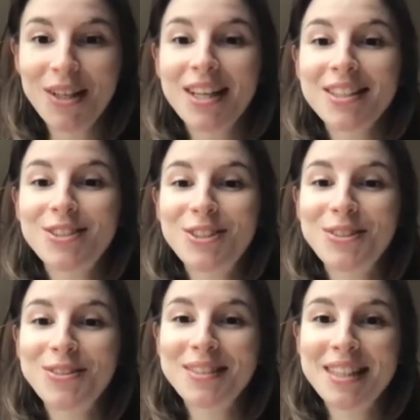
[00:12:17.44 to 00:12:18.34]

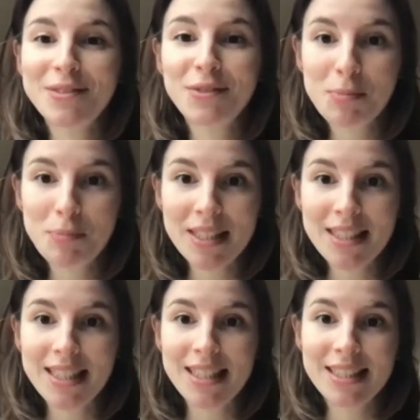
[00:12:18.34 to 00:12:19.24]
to give
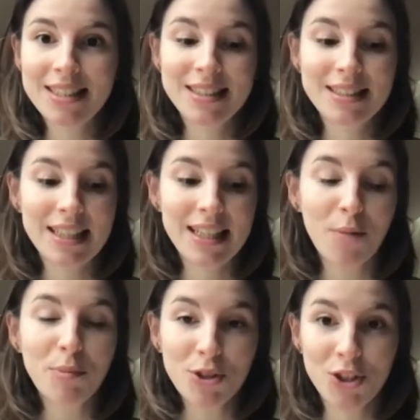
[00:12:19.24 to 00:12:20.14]
species the
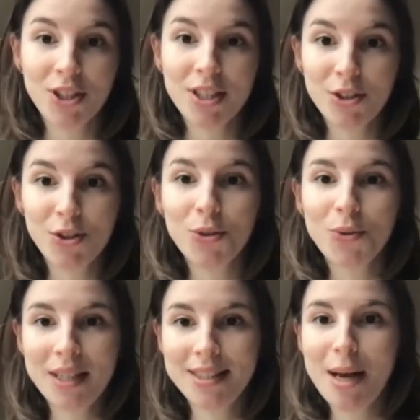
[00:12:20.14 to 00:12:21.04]
opportunity
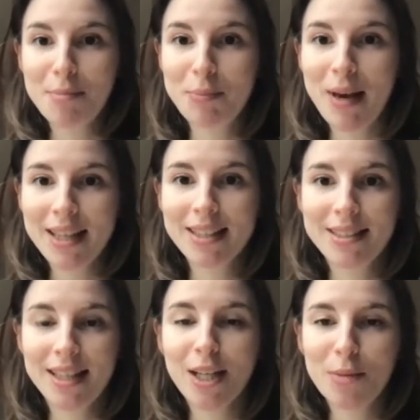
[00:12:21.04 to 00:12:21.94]
to adapt back,
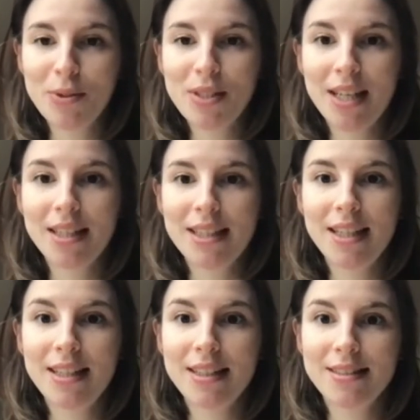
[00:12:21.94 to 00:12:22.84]
as Iacopo said.
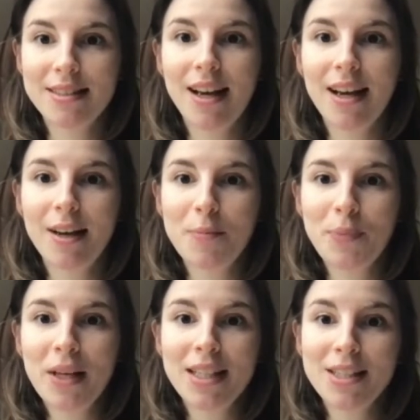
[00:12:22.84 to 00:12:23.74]
And
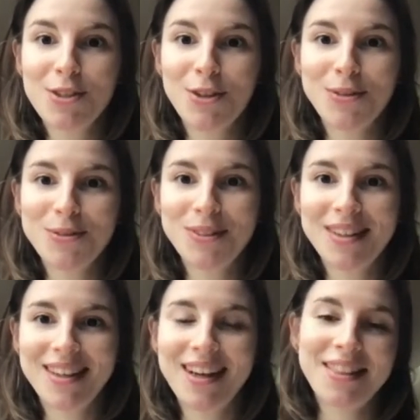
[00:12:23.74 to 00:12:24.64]
so
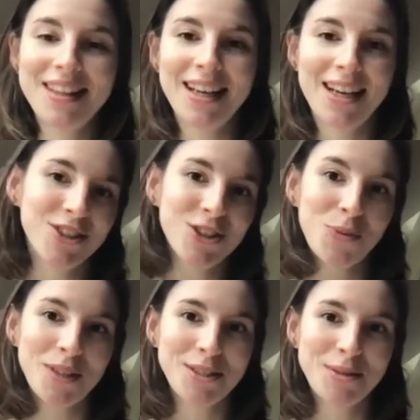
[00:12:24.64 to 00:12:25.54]
I think I just
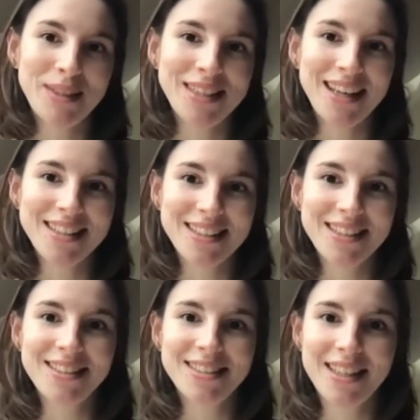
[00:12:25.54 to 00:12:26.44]
wanted to make that
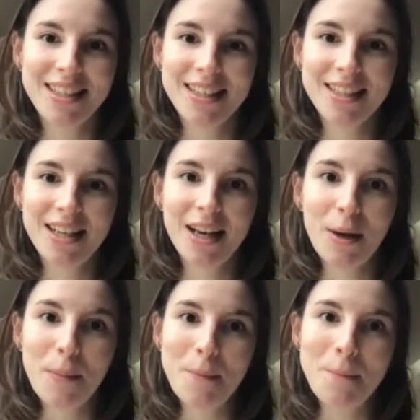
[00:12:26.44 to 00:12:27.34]
clear, that
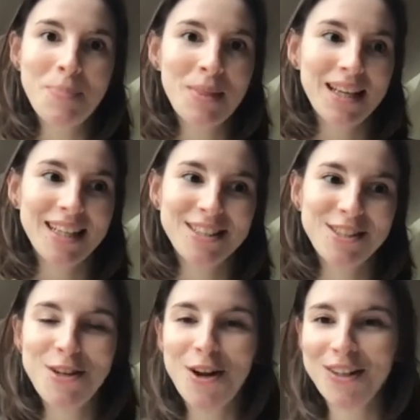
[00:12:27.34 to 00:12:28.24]
it's
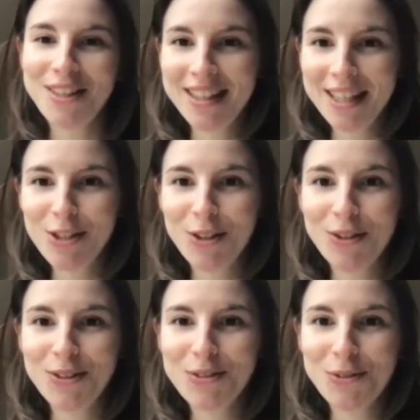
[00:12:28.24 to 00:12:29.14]
not an
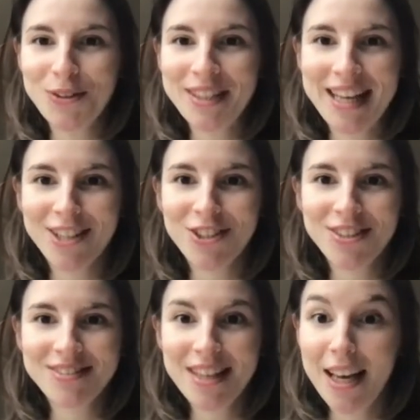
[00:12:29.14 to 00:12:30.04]
excuse for
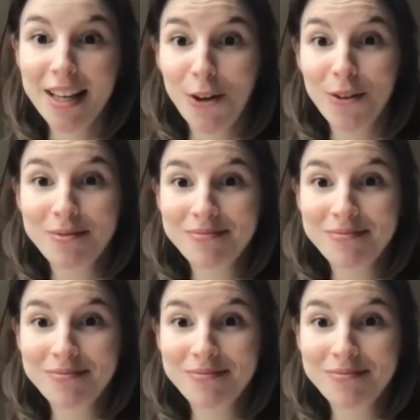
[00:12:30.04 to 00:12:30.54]
inaction at all.